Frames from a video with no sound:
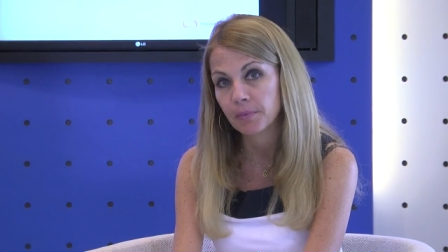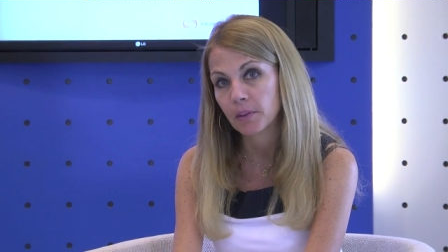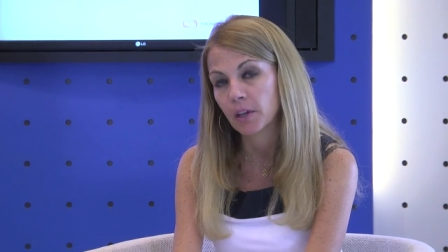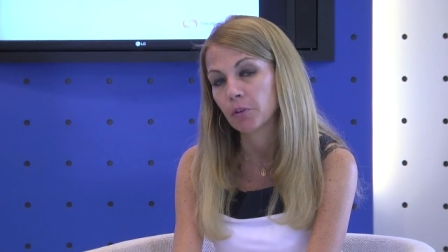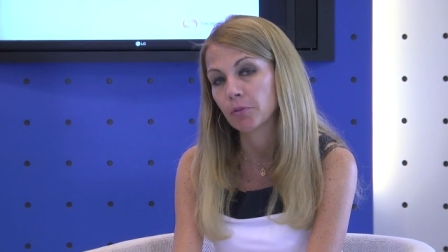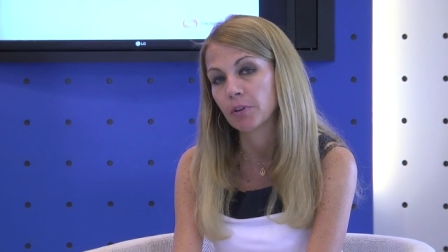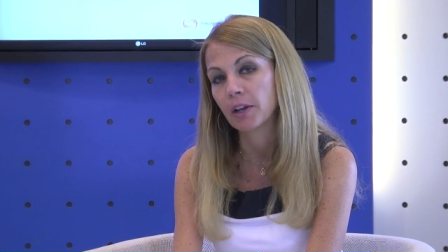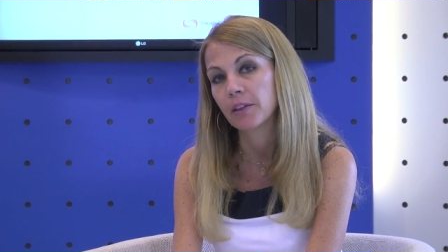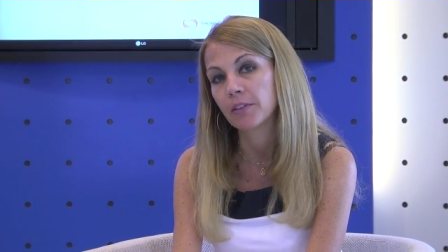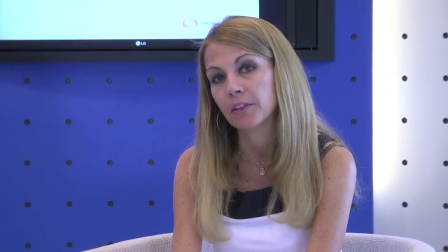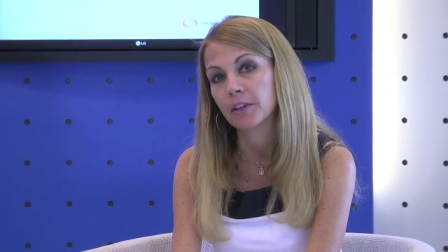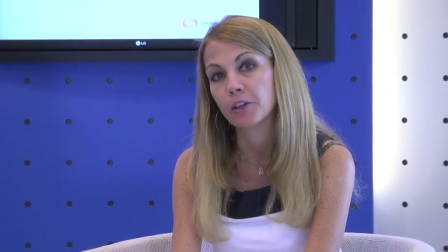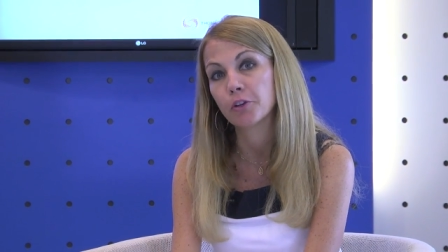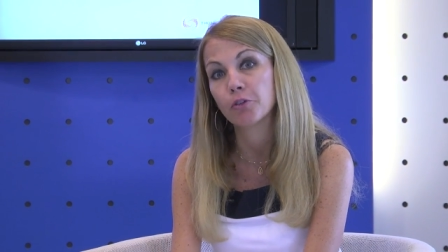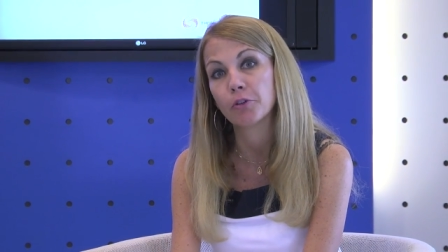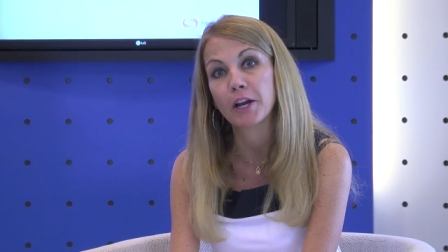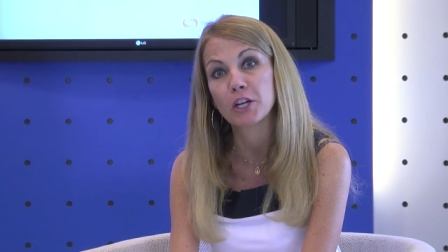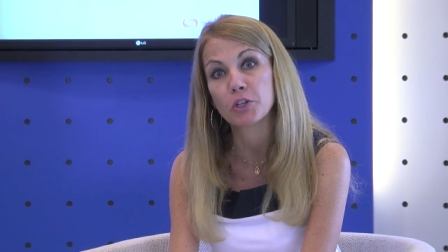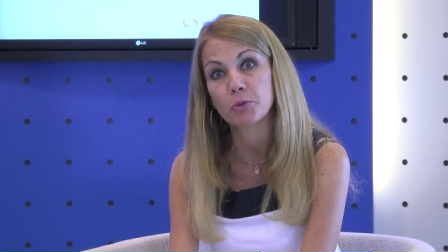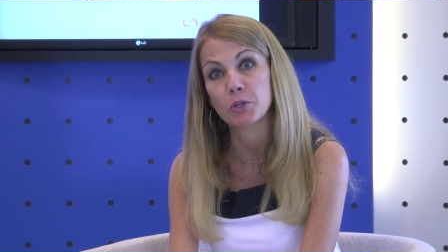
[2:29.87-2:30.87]
I ran the
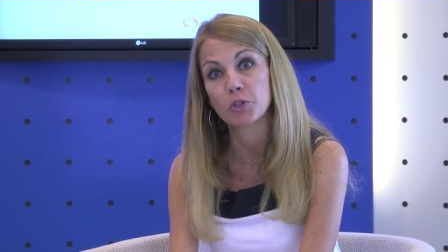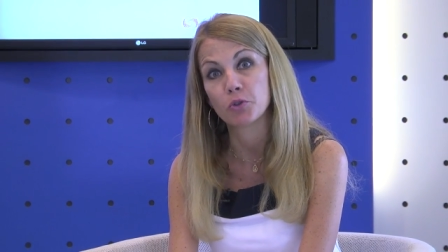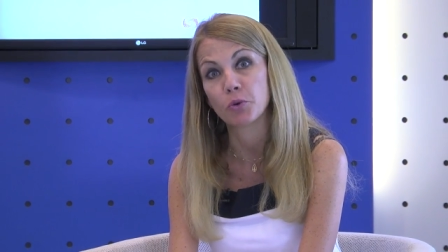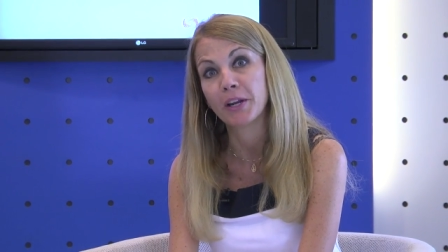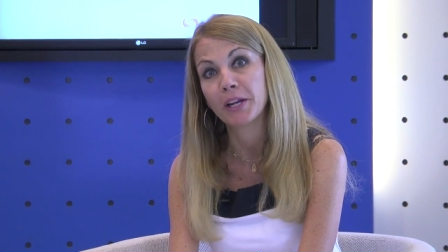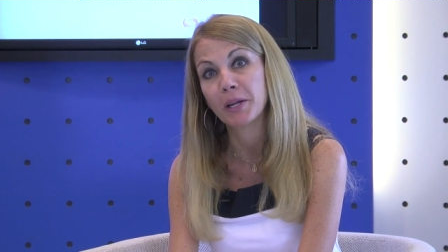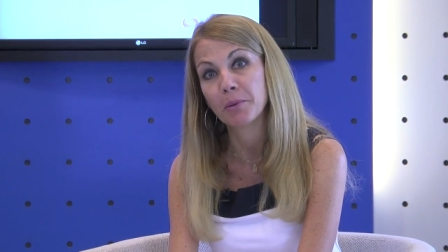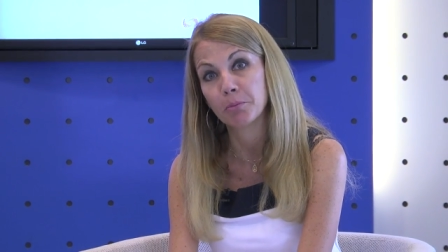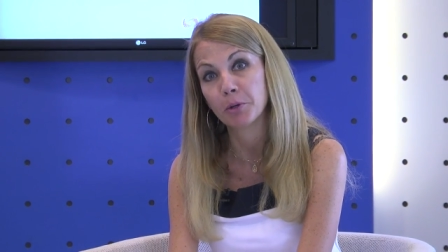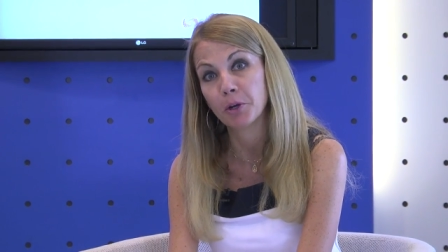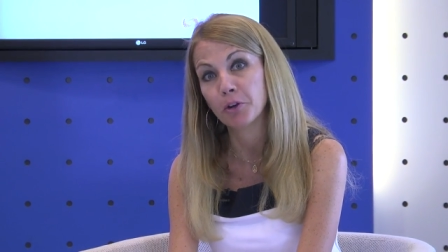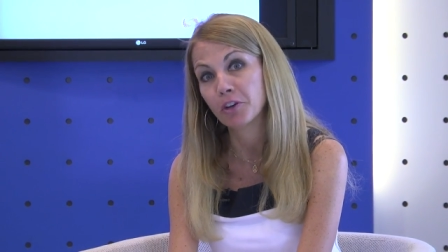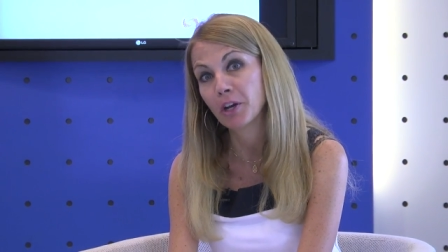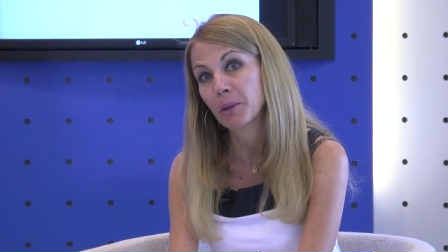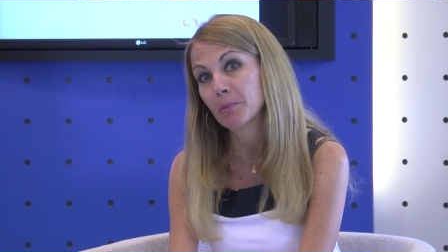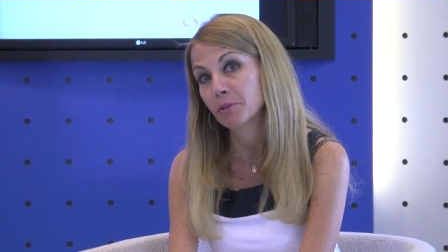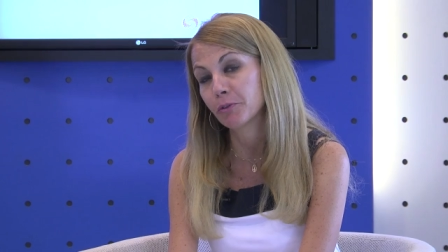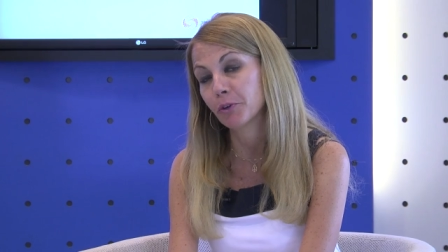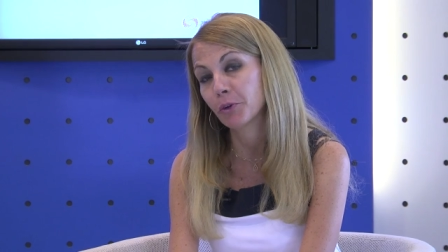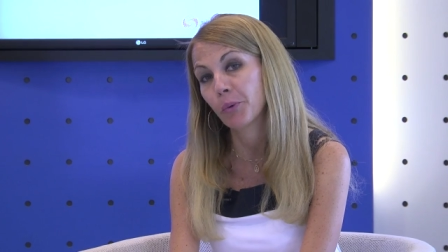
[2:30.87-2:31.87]
graduate training
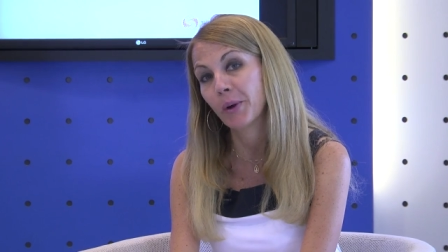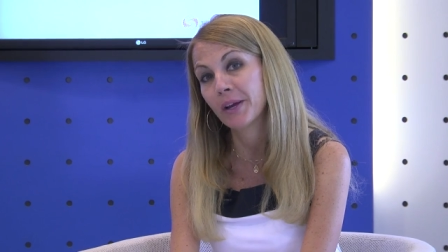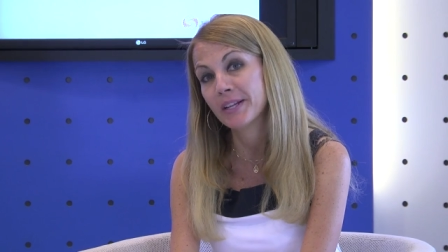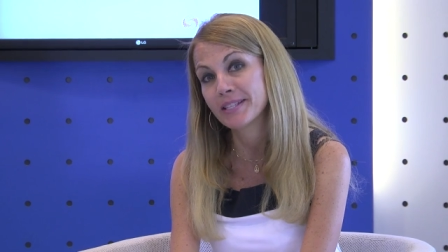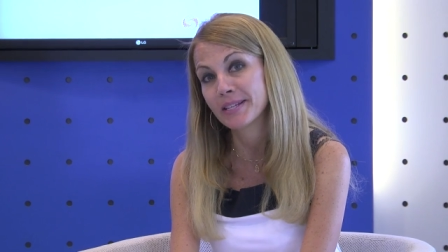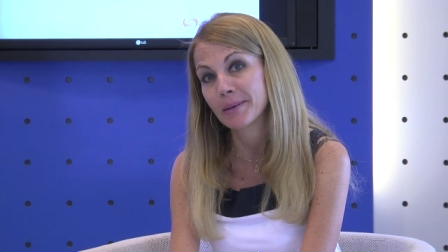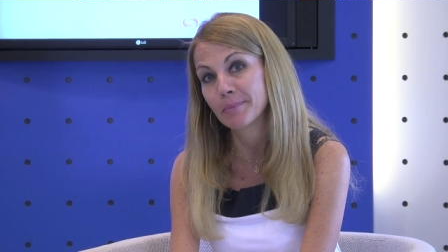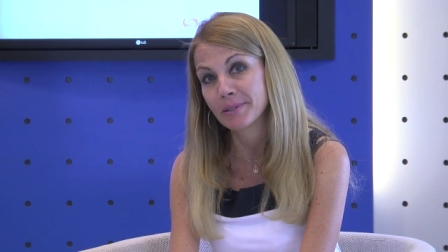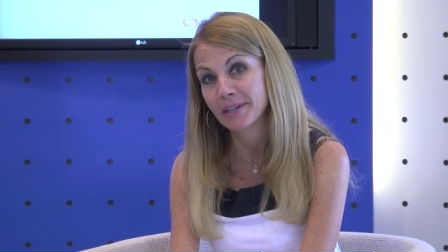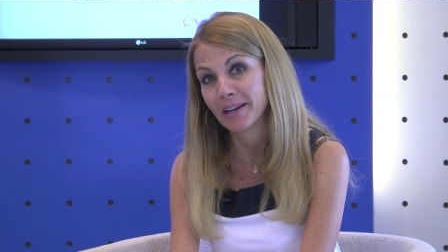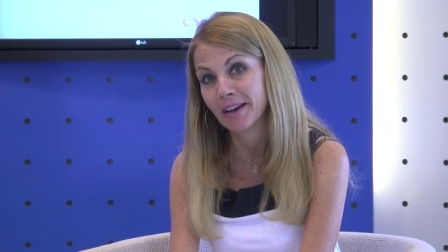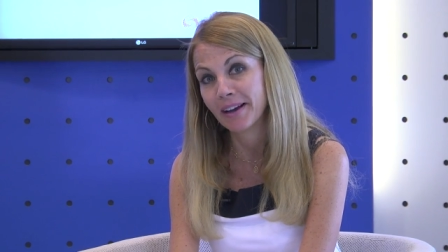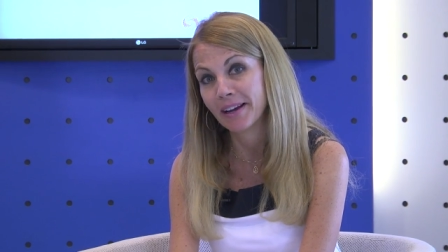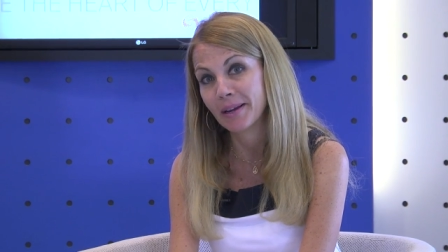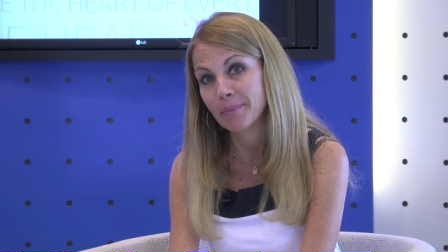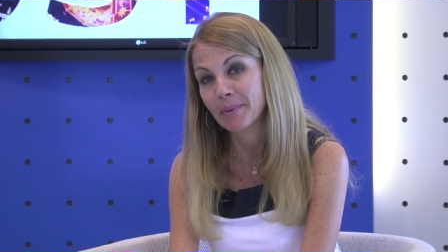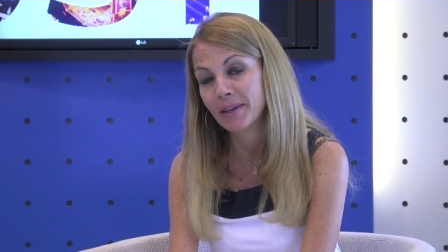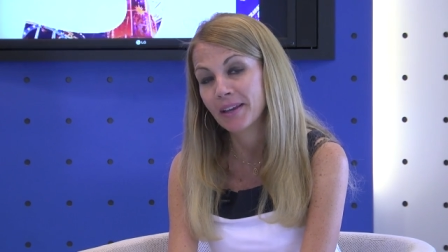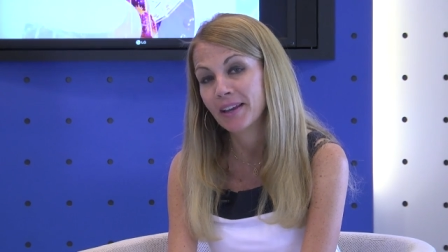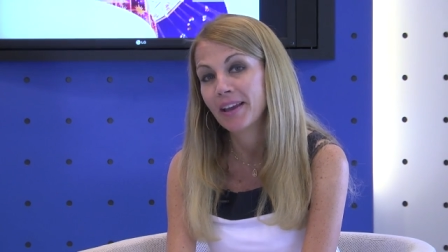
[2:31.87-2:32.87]
programs for quite some
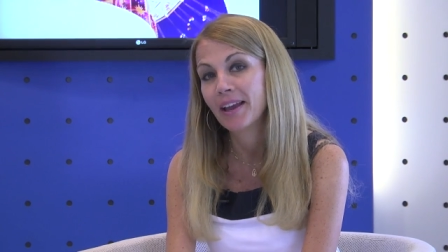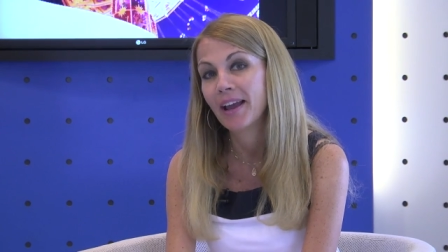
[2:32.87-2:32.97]
time,